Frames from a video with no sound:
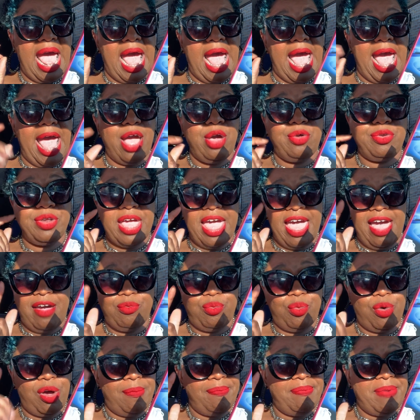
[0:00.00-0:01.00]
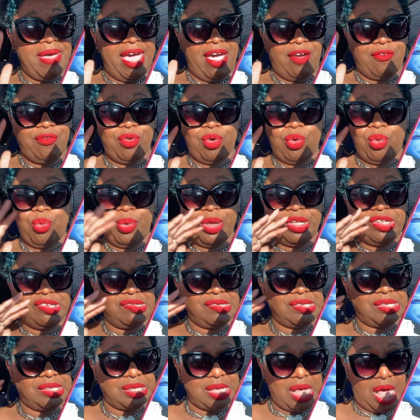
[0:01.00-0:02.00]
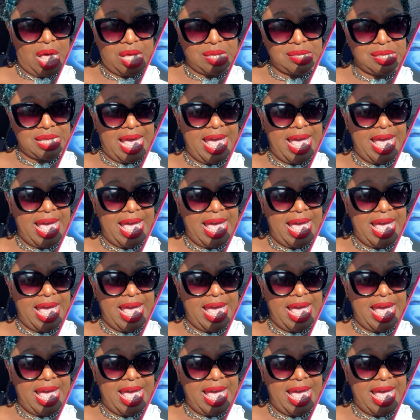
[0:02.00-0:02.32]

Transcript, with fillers: I only have one bathroom, which sucks.